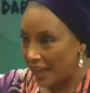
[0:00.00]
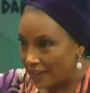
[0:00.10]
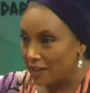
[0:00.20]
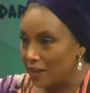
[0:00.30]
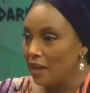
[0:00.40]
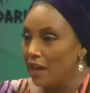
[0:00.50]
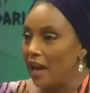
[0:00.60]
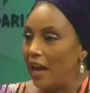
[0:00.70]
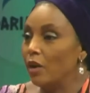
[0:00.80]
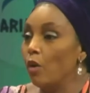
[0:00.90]
the debt
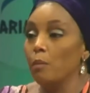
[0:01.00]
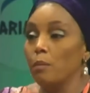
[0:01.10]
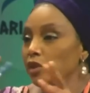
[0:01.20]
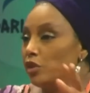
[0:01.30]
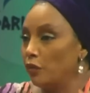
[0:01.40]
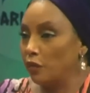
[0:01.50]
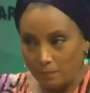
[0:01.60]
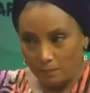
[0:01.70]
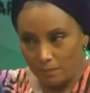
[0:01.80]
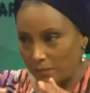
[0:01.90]
and a whole bunch
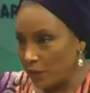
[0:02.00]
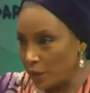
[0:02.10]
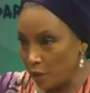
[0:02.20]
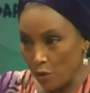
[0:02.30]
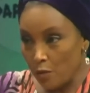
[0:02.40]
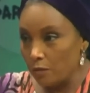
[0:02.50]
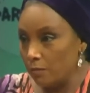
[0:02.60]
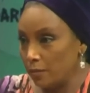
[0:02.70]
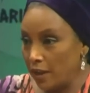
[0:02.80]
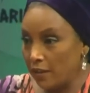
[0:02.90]
of, you
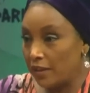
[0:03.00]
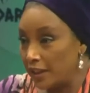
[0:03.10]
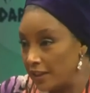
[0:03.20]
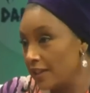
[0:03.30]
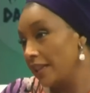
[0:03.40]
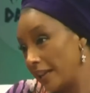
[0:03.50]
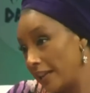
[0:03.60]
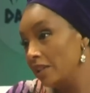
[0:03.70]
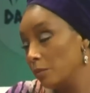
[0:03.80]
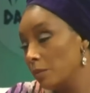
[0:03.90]
know, things that
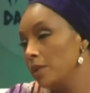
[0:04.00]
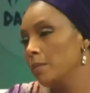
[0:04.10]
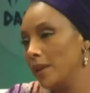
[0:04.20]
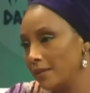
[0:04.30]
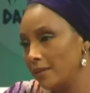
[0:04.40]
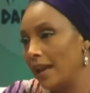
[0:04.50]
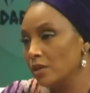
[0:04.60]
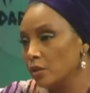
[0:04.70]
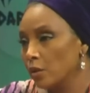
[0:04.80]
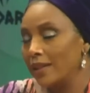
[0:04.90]
are a little bit
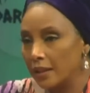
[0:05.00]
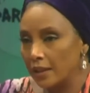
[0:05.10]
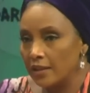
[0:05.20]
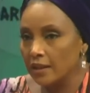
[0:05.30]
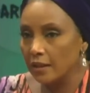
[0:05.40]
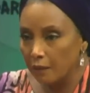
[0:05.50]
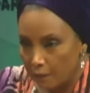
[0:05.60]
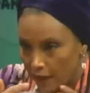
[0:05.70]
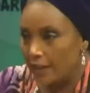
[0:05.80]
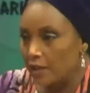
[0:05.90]
messy. And so I think it's
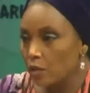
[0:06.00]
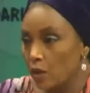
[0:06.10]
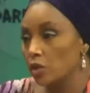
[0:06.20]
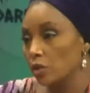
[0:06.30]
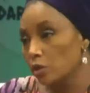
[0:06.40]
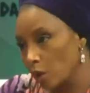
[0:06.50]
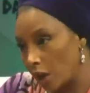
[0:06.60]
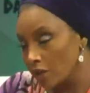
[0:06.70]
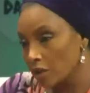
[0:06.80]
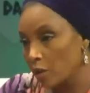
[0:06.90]
a valid question to